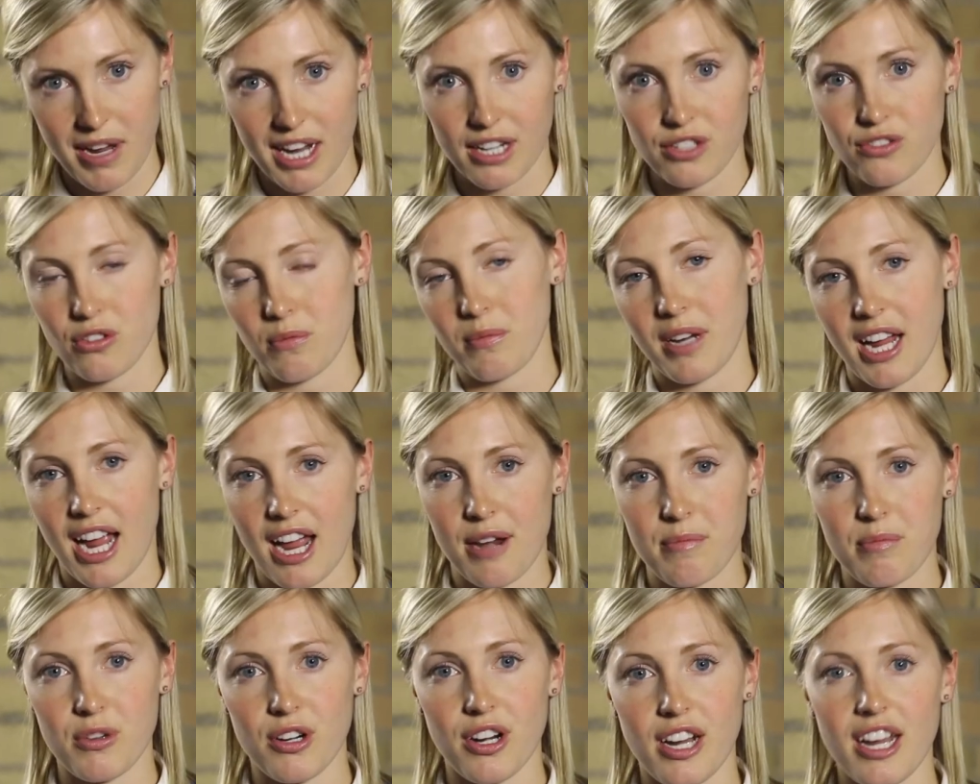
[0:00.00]
eggs from
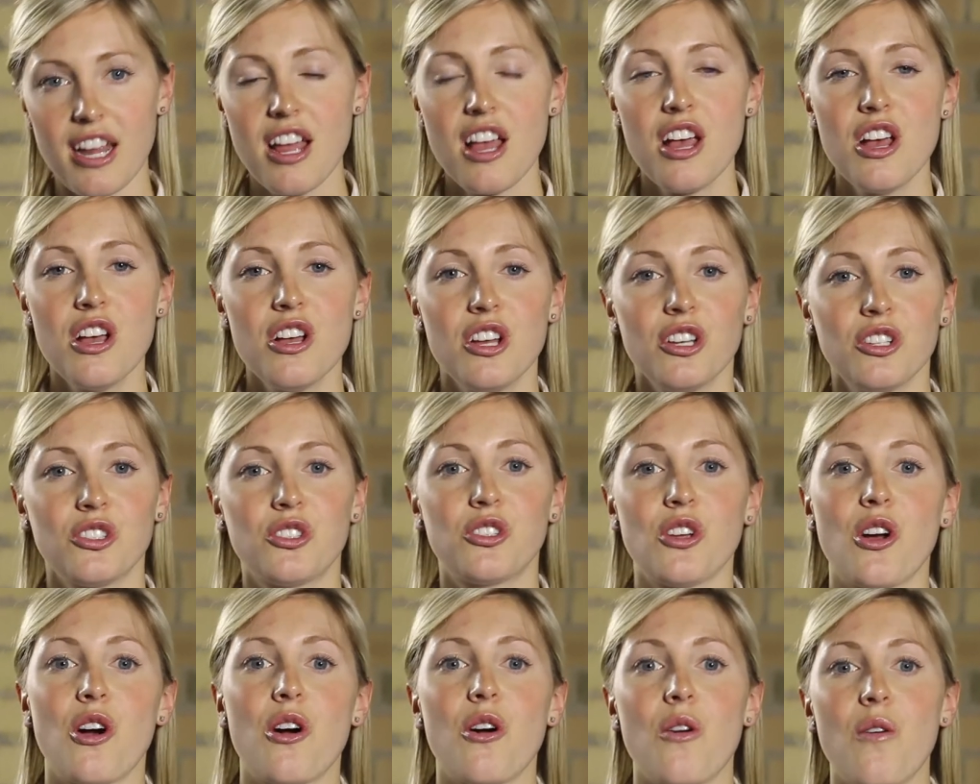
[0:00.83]
Cadbury.
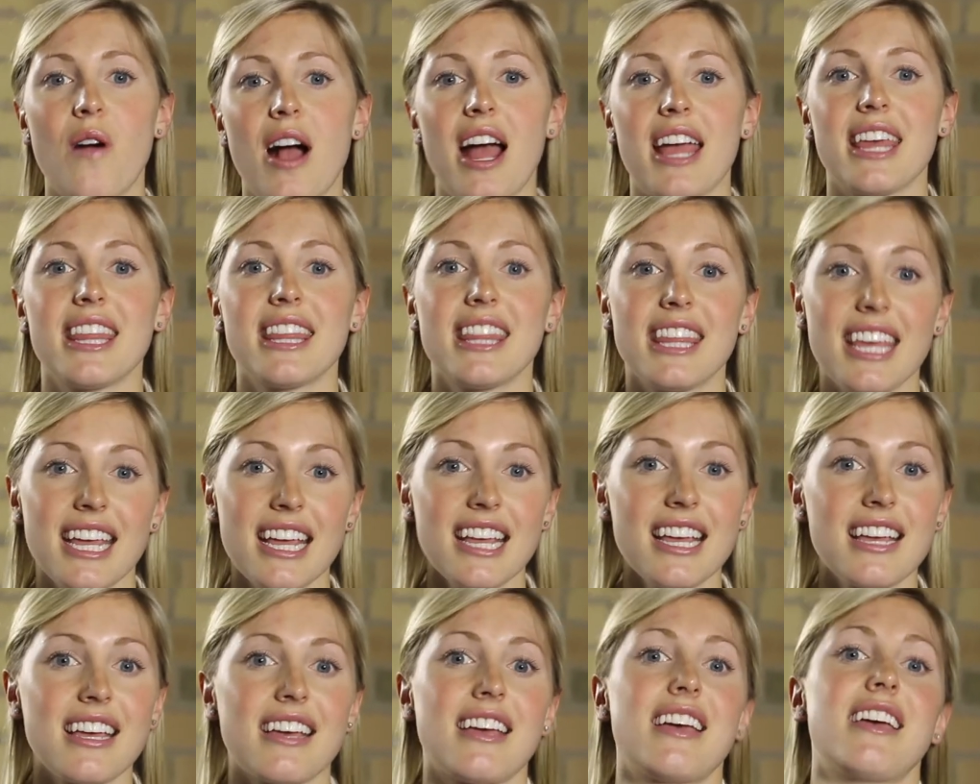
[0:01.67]
So I
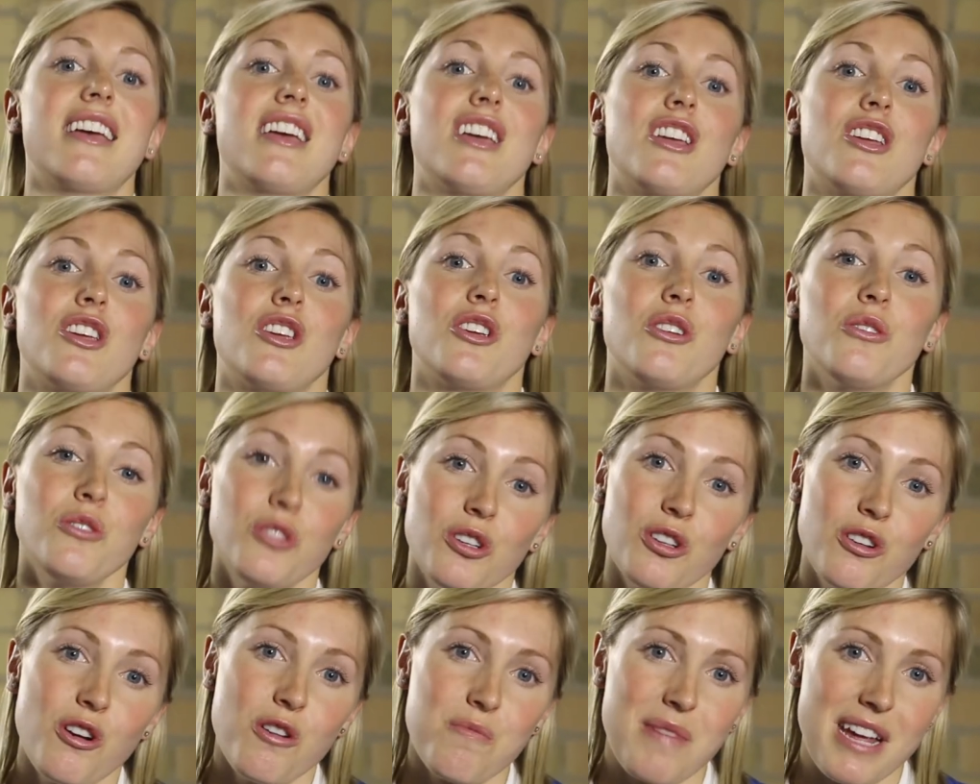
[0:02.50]
think you
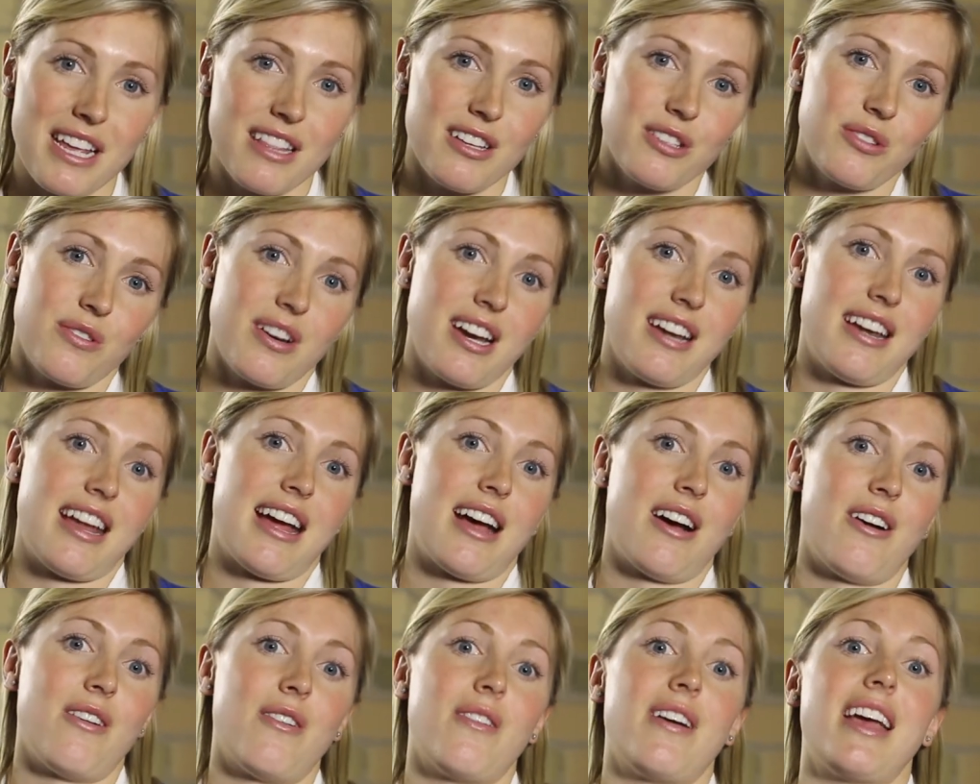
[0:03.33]
should go make this right
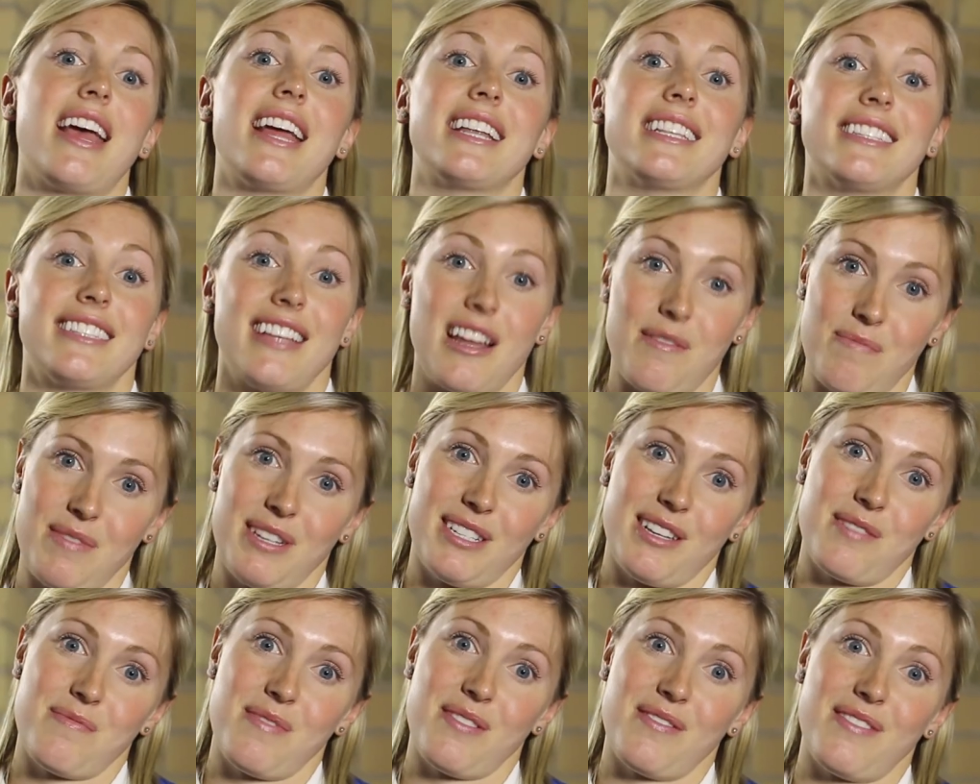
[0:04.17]
now and send me
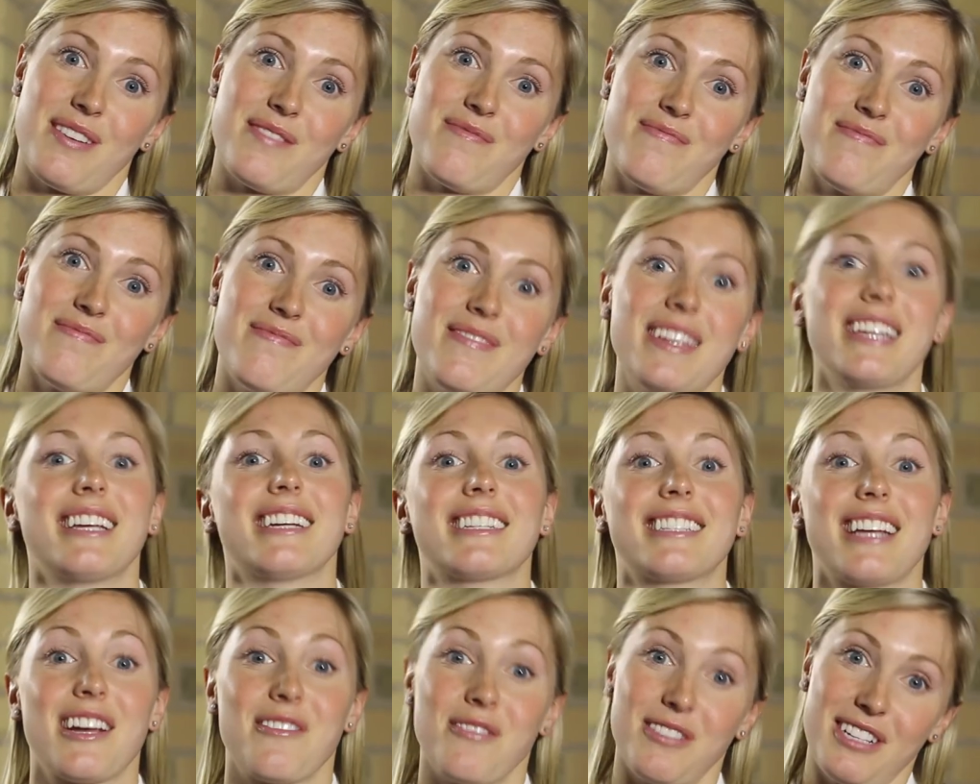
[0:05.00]
some of them
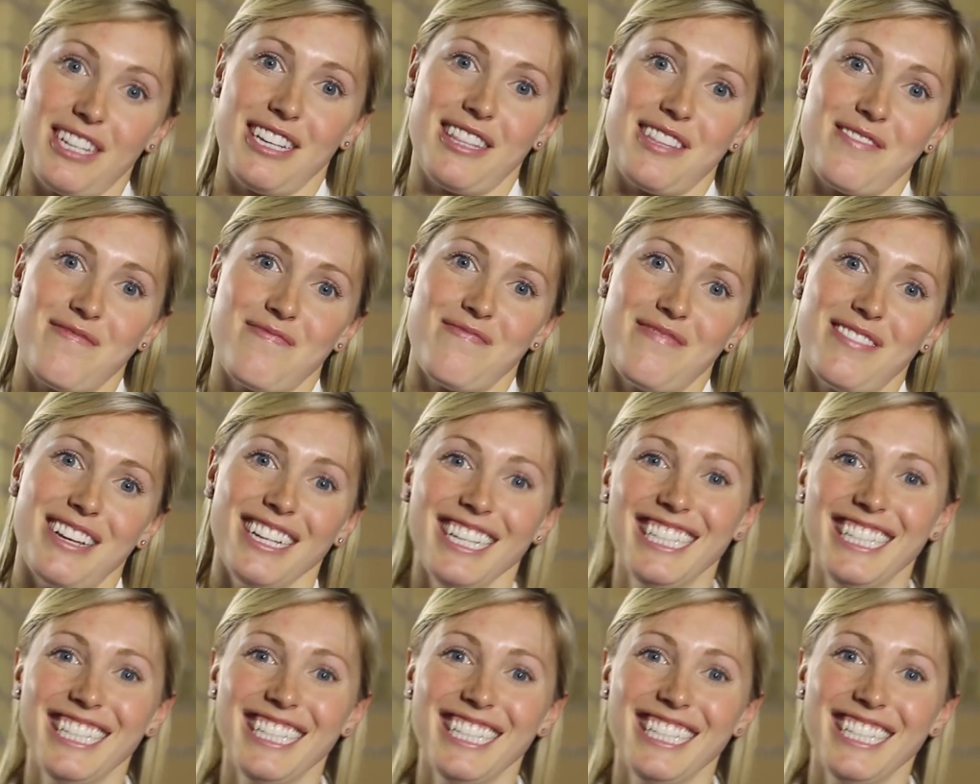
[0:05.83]
because I will eat them.